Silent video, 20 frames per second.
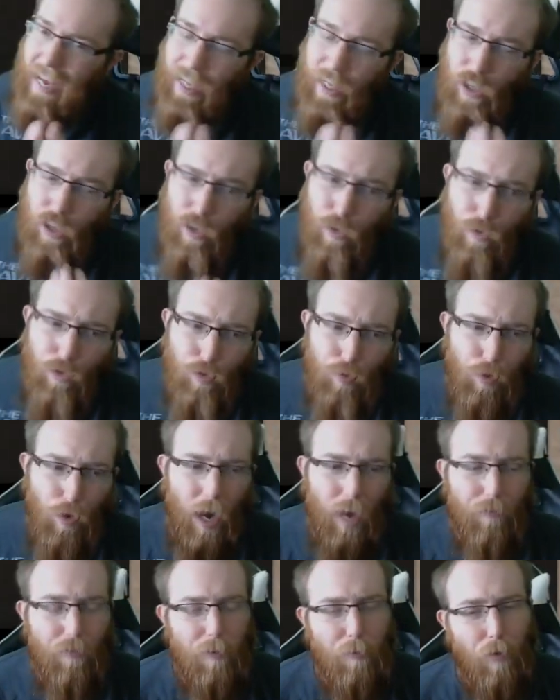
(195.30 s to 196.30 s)
not a huge
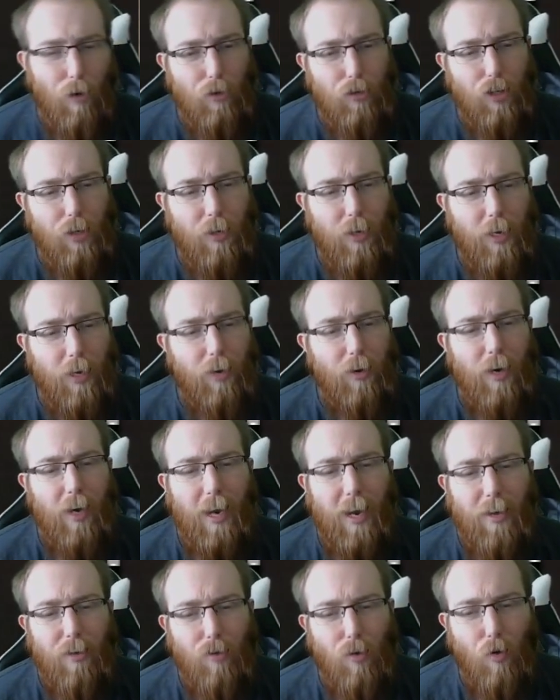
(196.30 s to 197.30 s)
profit margin there,
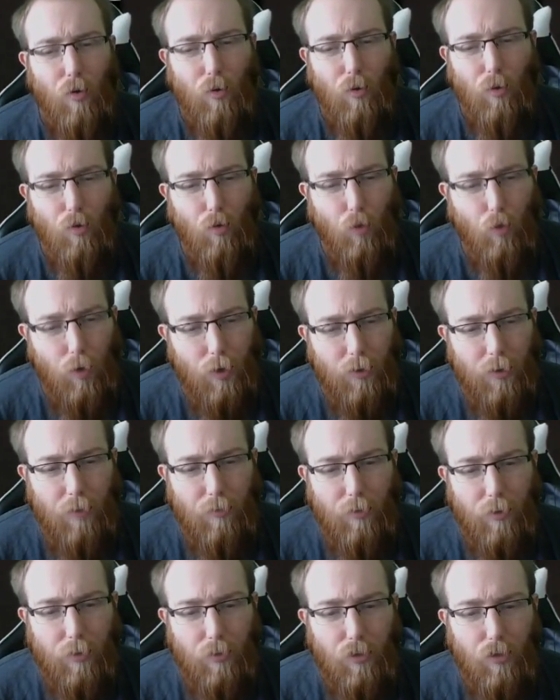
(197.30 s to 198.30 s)
and I don't really
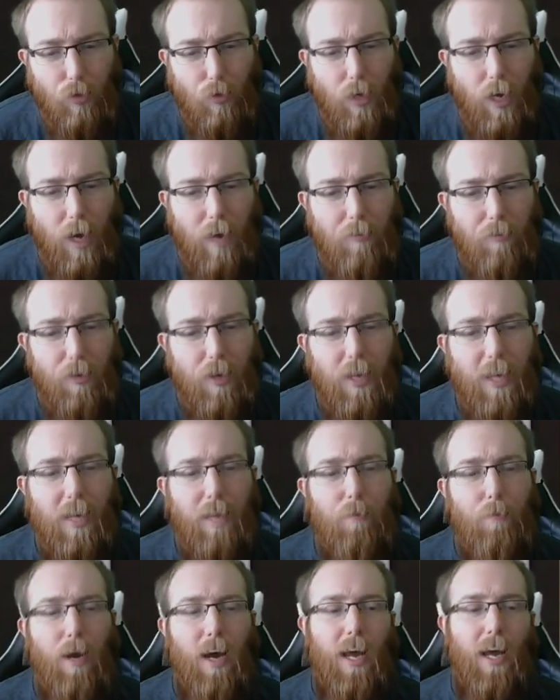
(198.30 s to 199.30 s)
feel too confident
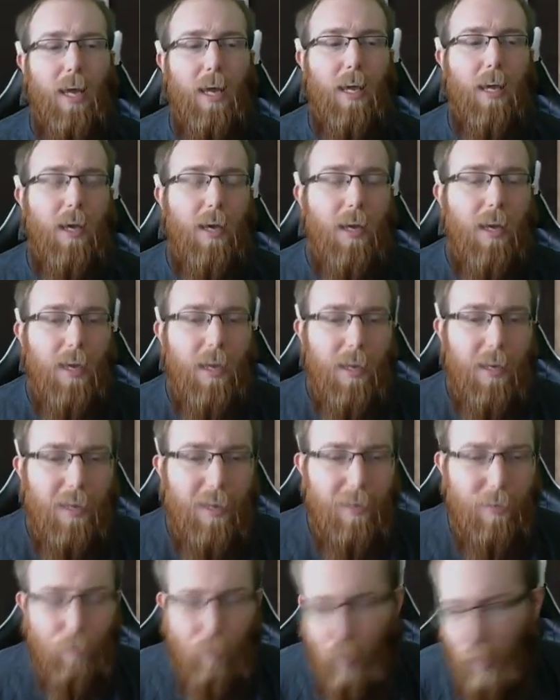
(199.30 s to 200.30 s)
in my
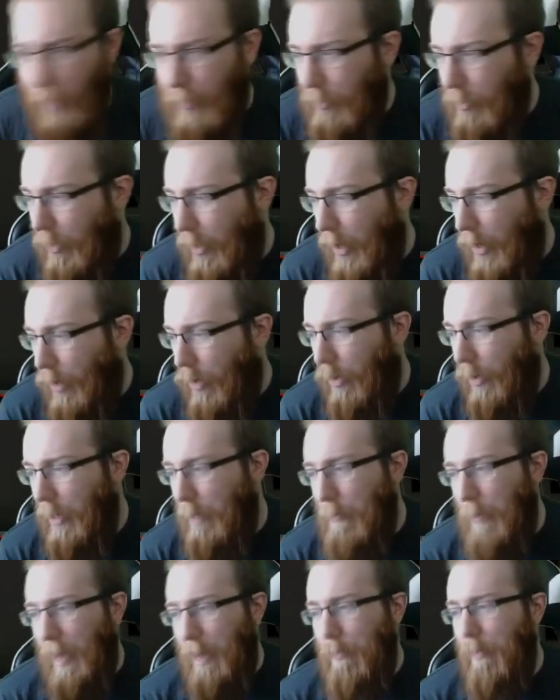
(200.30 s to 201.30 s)
price there.
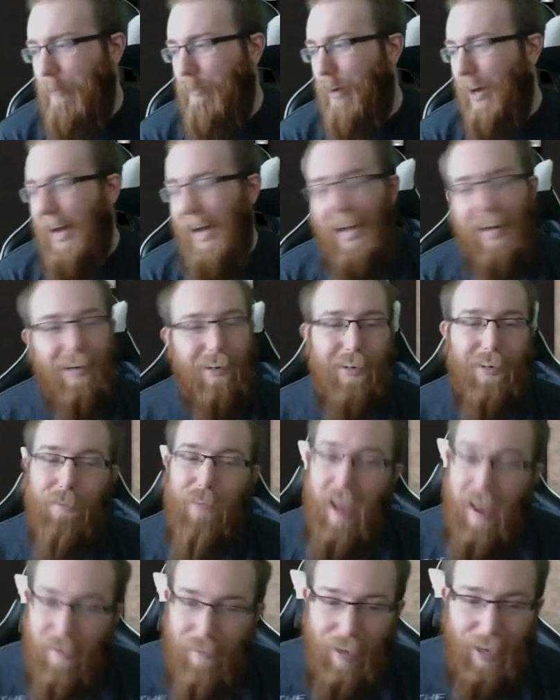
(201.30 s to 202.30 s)
He may be. I don't know.
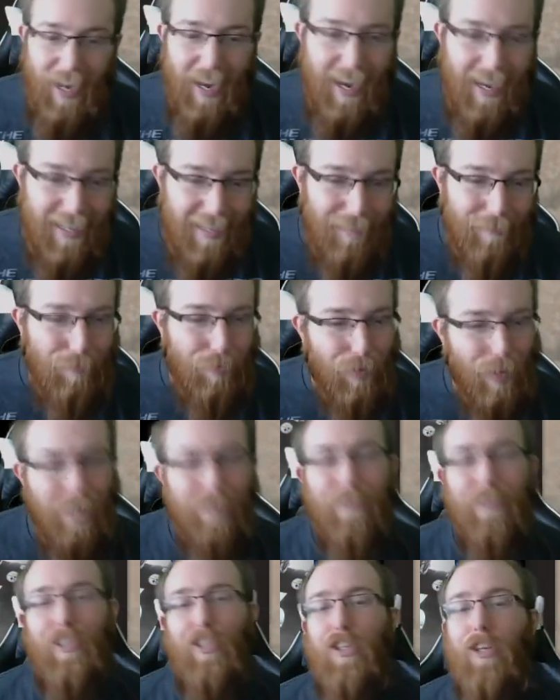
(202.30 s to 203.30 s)
Maybe I, I
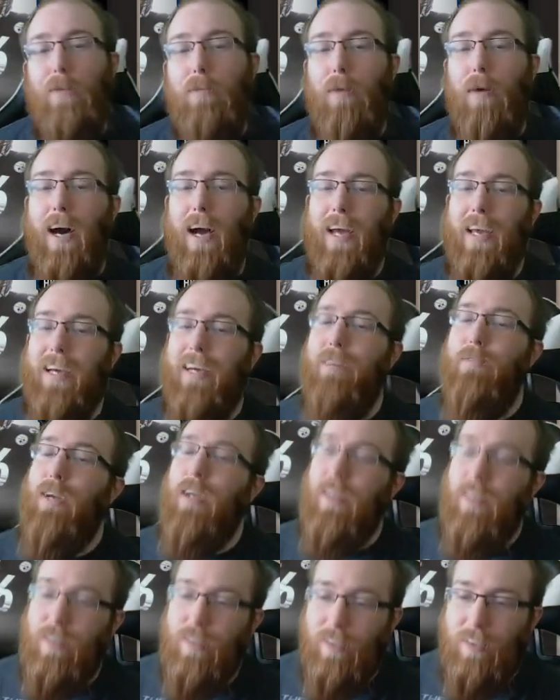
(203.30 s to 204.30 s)
probably should buy it. I'm
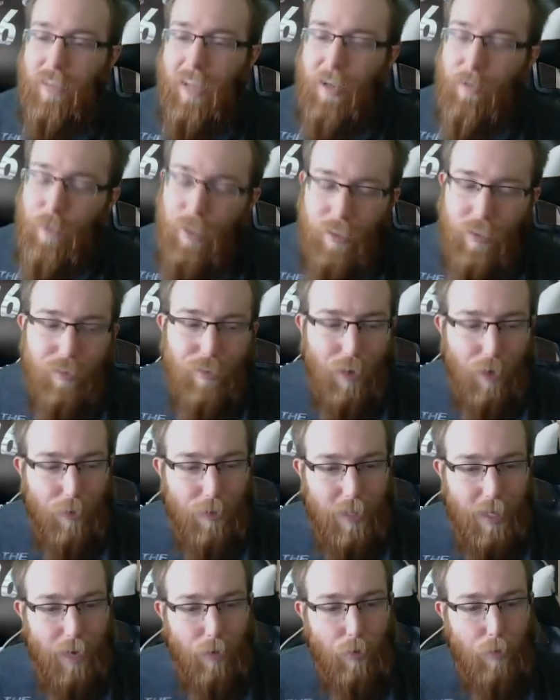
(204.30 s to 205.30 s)
gonna just. I'm gonna just go
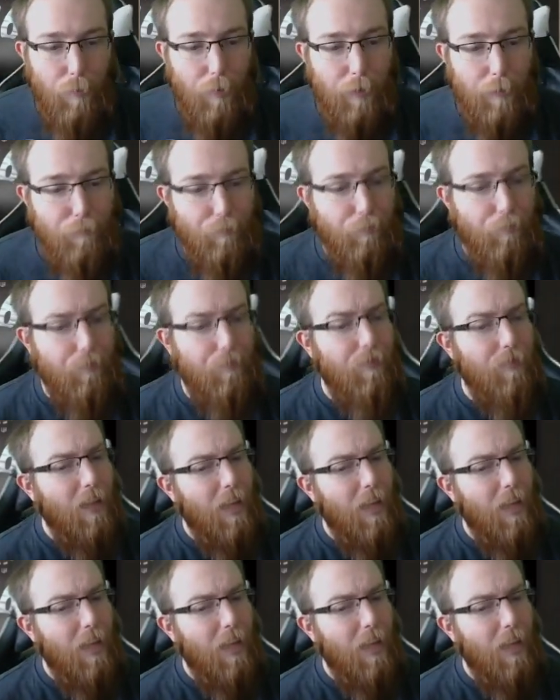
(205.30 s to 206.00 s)
with that one. But,